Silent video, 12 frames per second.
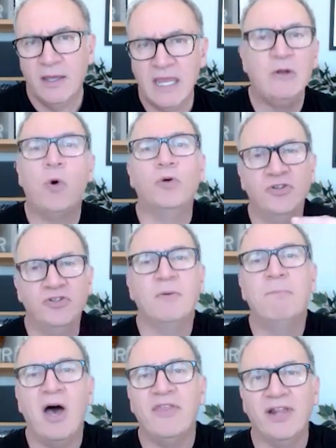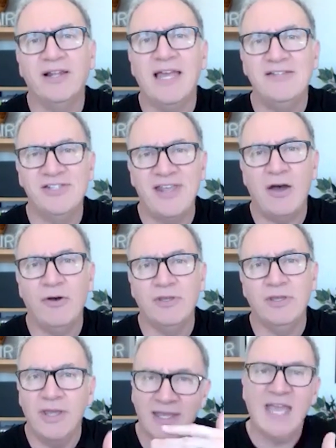in order to buy the Glazers
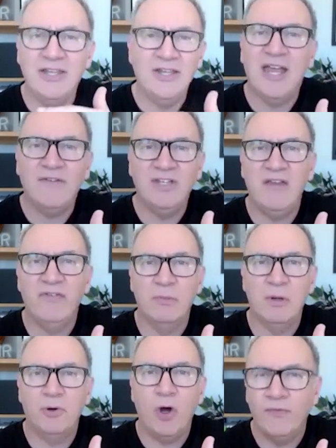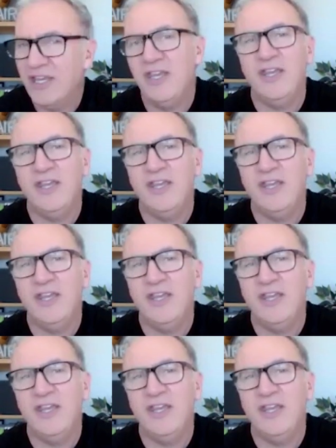out, again, you'd have to give them a profit.